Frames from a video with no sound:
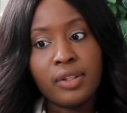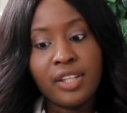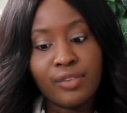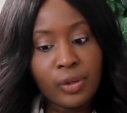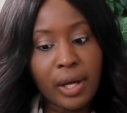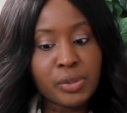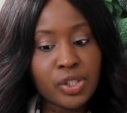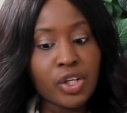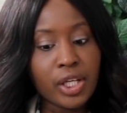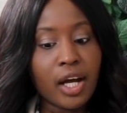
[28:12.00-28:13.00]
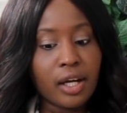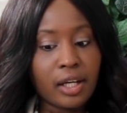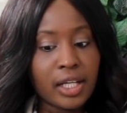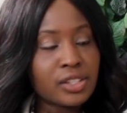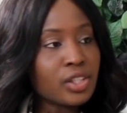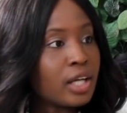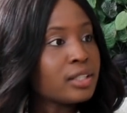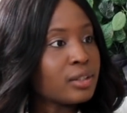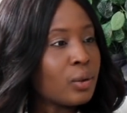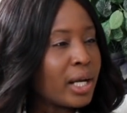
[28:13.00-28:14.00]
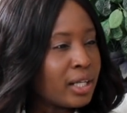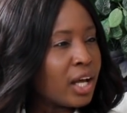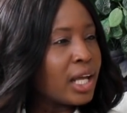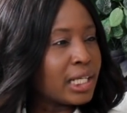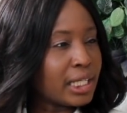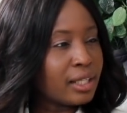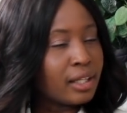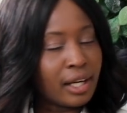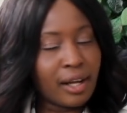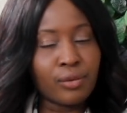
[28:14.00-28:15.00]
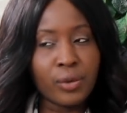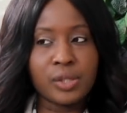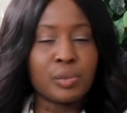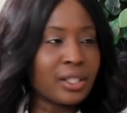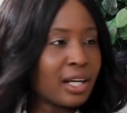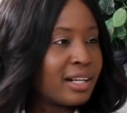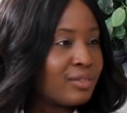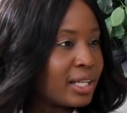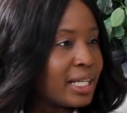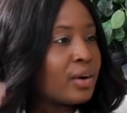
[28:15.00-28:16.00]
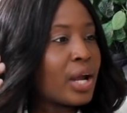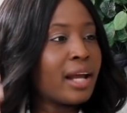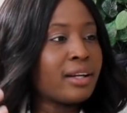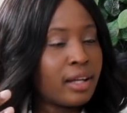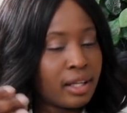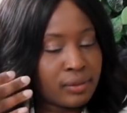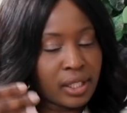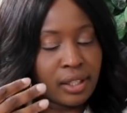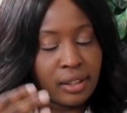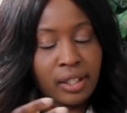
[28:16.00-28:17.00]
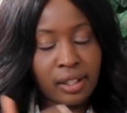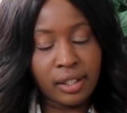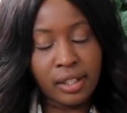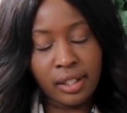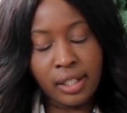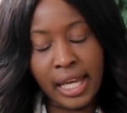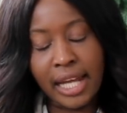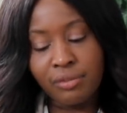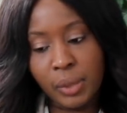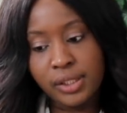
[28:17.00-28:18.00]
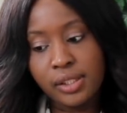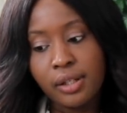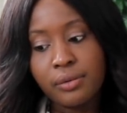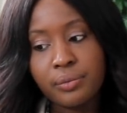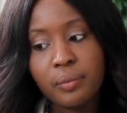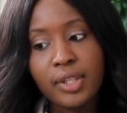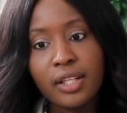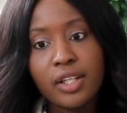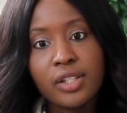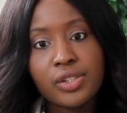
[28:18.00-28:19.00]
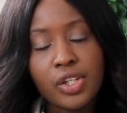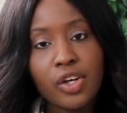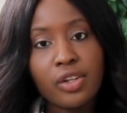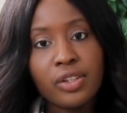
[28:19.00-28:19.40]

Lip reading: Even though I'm so young, I started quite early, and I've always been kind of a year ahead of myself. So,